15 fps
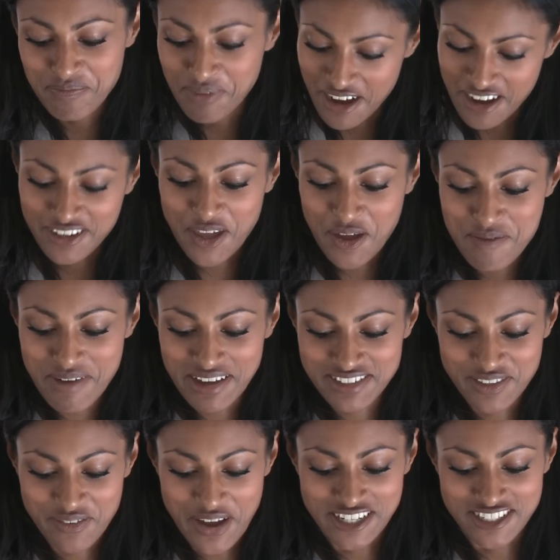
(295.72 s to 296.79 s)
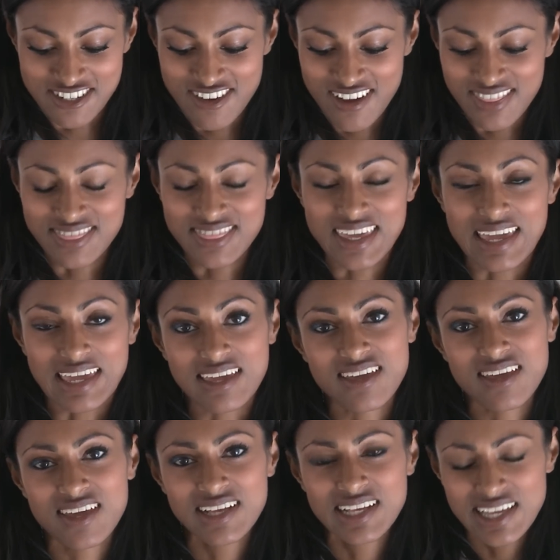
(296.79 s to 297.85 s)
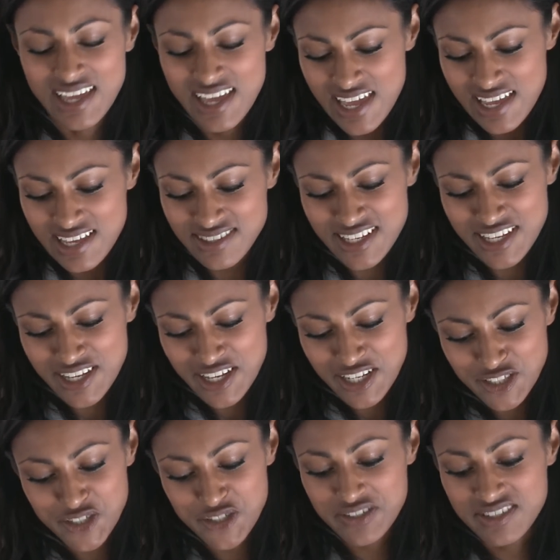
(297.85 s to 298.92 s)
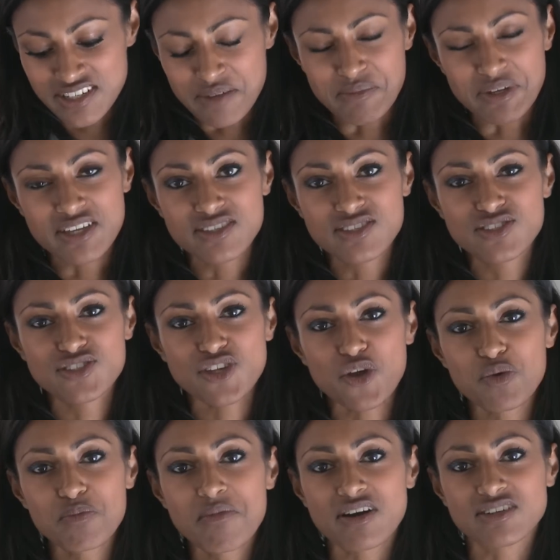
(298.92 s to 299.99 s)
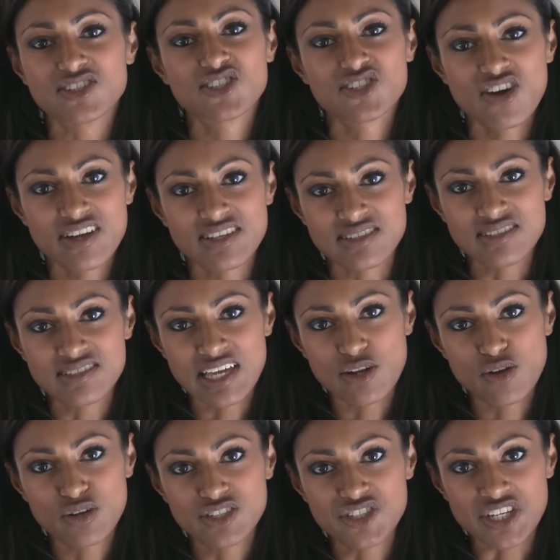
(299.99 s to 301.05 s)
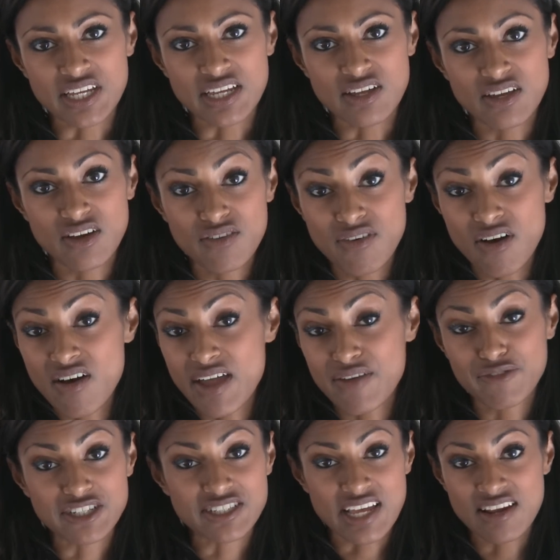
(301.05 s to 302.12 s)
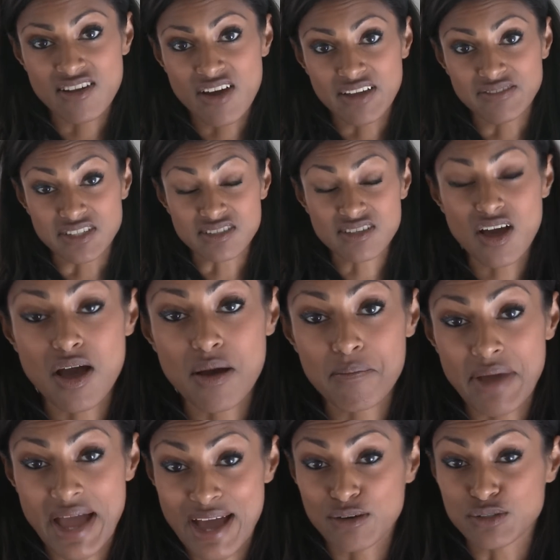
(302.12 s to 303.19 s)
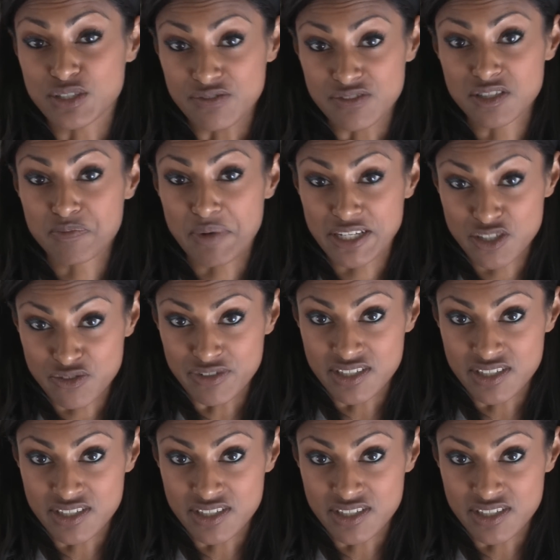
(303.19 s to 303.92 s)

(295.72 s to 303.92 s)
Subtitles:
But going back to the question, I think It's interesting because so much science and technology of our everyday lives has come out of space